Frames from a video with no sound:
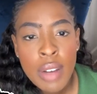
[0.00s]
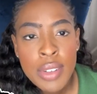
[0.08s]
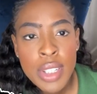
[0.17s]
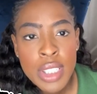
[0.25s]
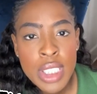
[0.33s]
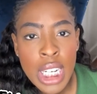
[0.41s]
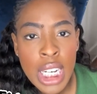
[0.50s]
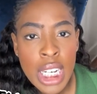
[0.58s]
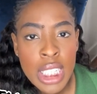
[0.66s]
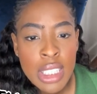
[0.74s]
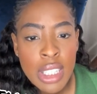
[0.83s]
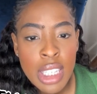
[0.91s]
off here, you
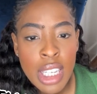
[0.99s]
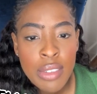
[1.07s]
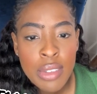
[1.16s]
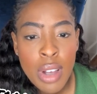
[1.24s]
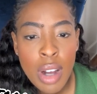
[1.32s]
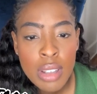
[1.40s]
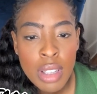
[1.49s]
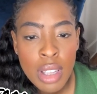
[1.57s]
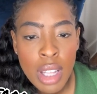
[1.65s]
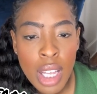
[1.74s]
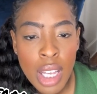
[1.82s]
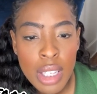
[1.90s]
guys. I think I've talked a
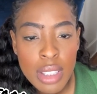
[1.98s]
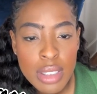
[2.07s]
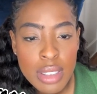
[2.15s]
lot.